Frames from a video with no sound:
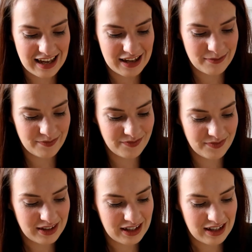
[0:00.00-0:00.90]
Um,
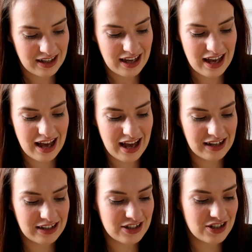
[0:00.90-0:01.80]

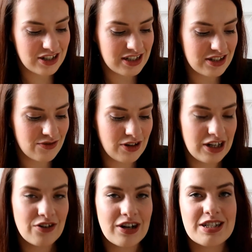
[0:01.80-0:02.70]
and it's just
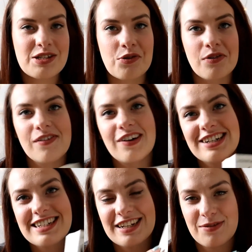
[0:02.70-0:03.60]
really great story
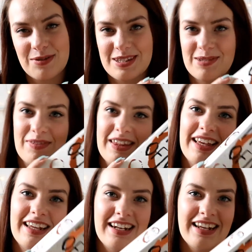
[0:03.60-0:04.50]
writing if you want
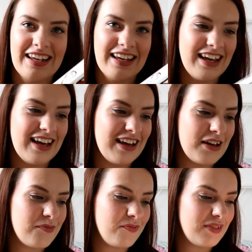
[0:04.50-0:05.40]
something
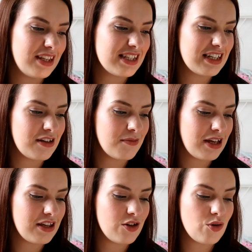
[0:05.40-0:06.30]
um, that's going to
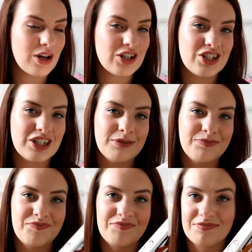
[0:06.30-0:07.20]
make you
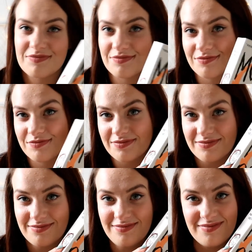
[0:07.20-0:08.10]
question
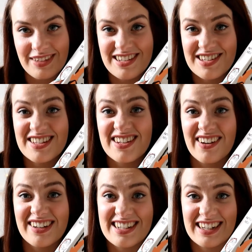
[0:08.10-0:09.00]

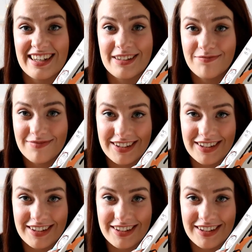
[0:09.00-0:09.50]
society